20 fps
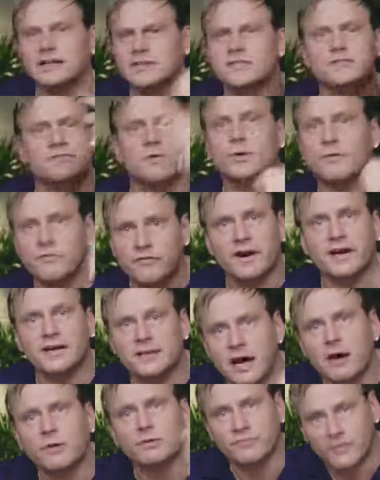I just want to
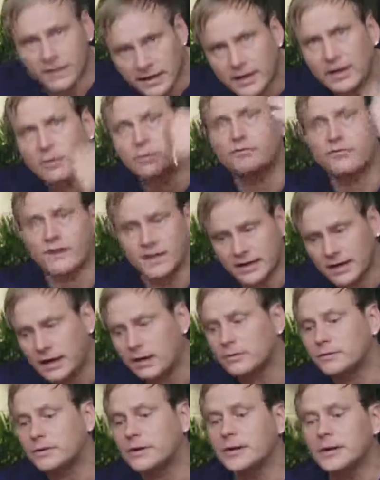find
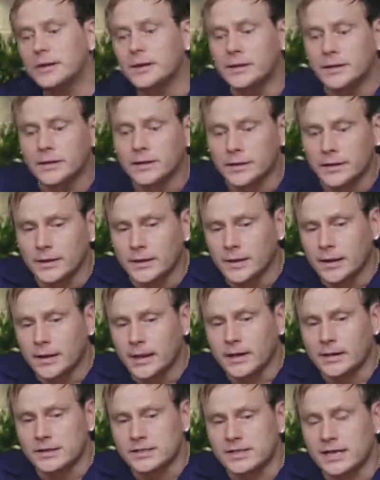out.
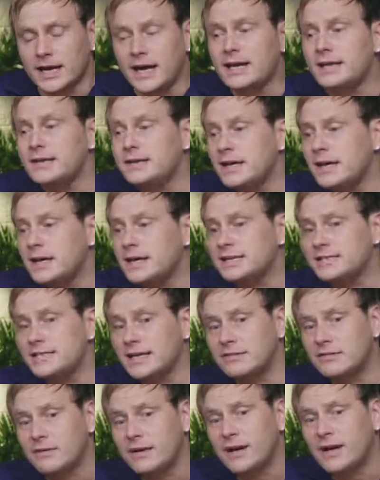And the scary thing is
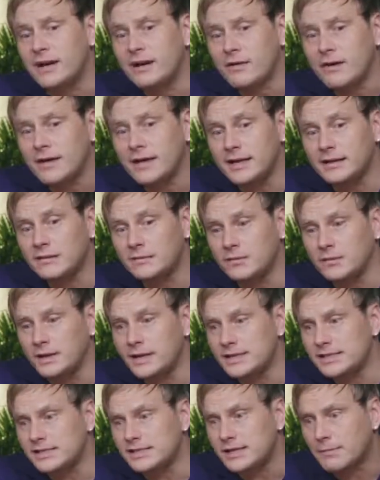that when I run into
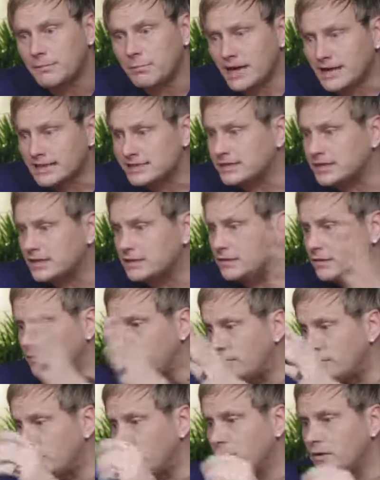this plastic to
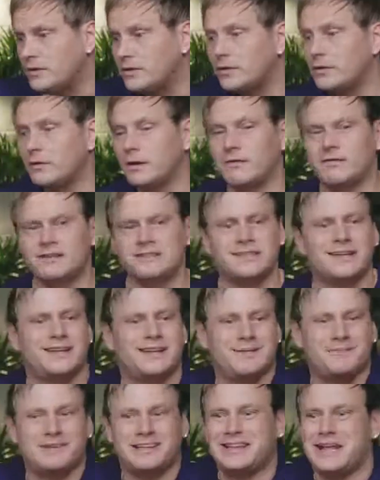fuel, you know, I was a
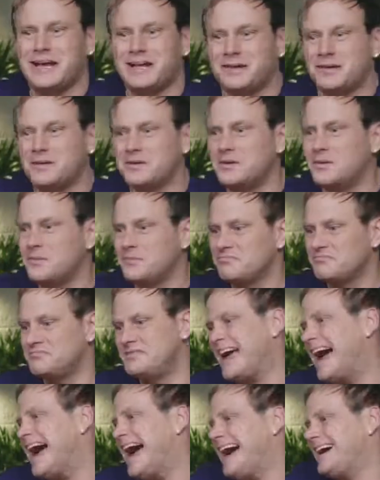little bit like,
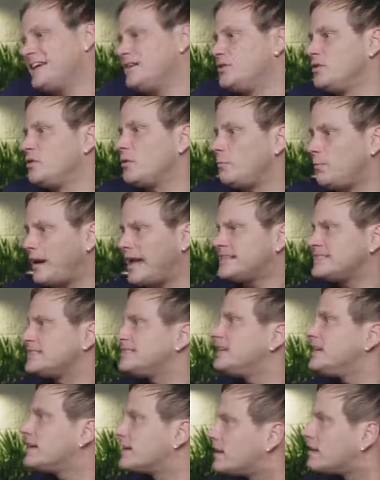
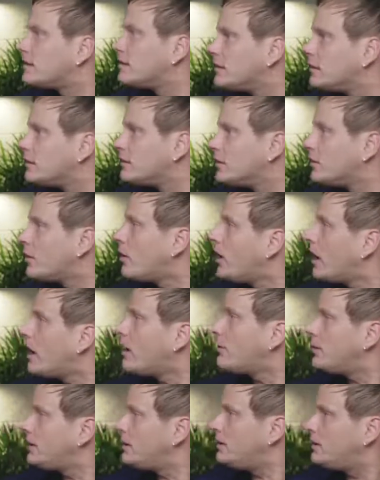plastic,
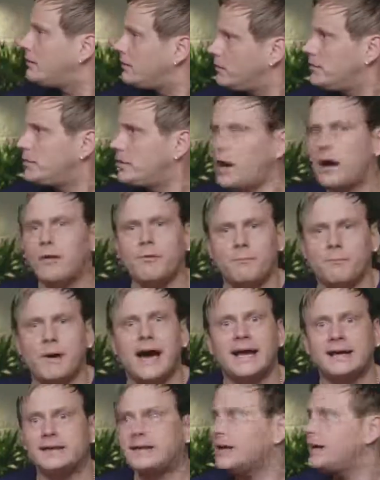how
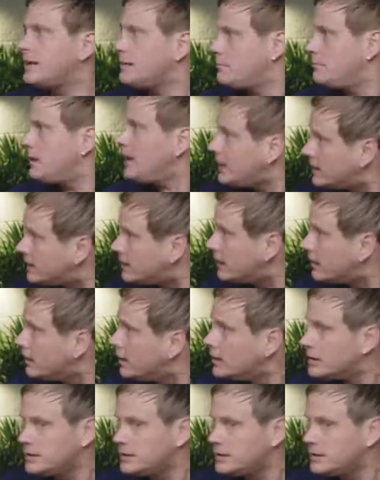bad can it be?